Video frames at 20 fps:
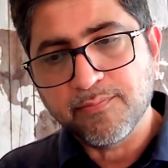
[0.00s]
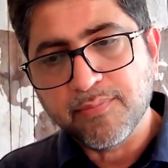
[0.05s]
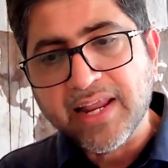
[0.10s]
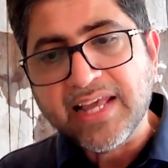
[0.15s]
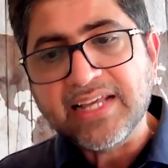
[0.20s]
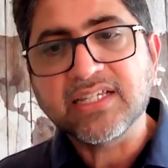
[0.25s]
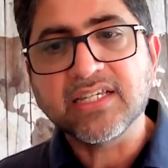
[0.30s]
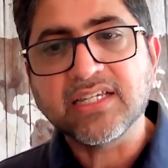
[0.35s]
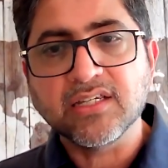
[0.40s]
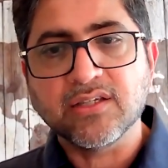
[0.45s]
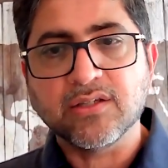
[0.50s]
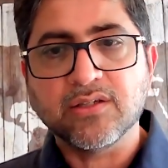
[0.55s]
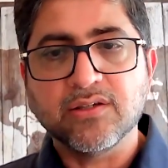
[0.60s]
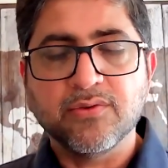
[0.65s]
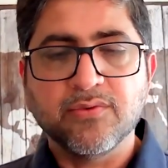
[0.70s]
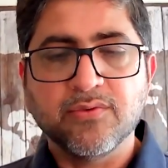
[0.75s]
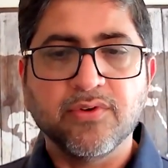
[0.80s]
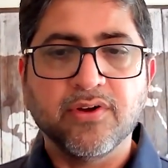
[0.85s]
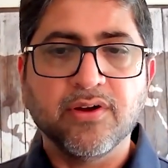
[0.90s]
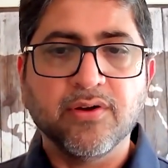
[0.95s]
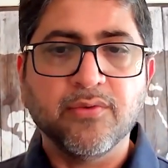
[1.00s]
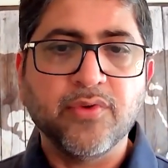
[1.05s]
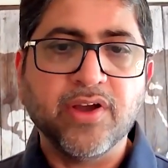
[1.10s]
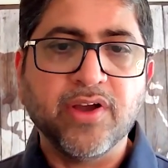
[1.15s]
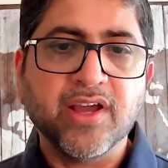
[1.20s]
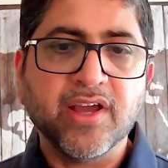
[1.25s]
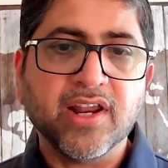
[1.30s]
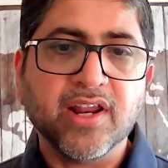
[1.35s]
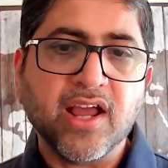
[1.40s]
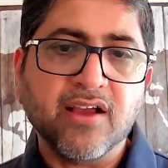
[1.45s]
places
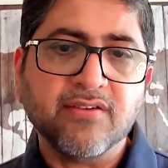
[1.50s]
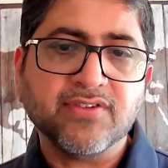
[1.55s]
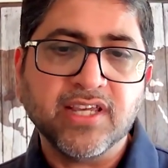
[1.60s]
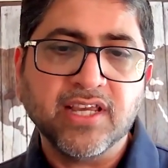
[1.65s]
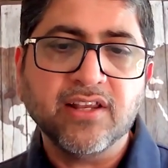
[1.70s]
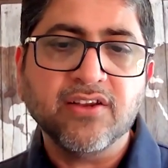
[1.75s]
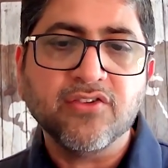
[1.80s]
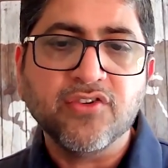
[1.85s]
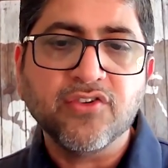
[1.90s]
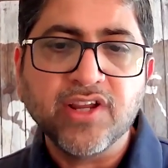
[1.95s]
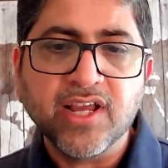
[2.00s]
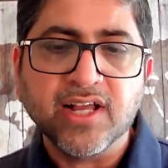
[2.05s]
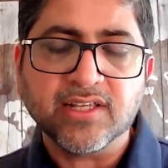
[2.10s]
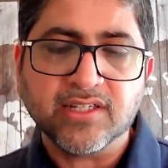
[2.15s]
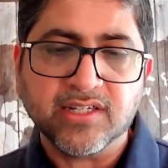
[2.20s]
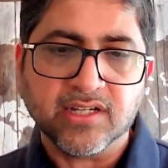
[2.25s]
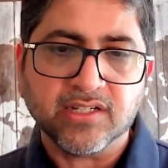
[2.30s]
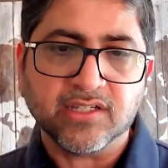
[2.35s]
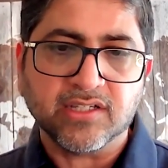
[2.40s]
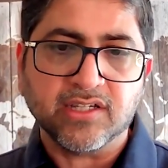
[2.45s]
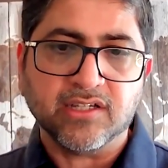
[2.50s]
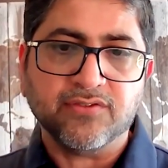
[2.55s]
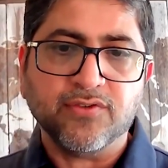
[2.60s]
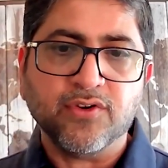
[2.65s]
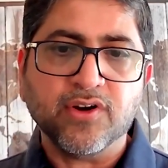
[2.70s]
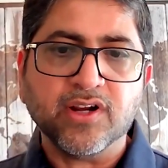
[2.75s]
where I have seen real success.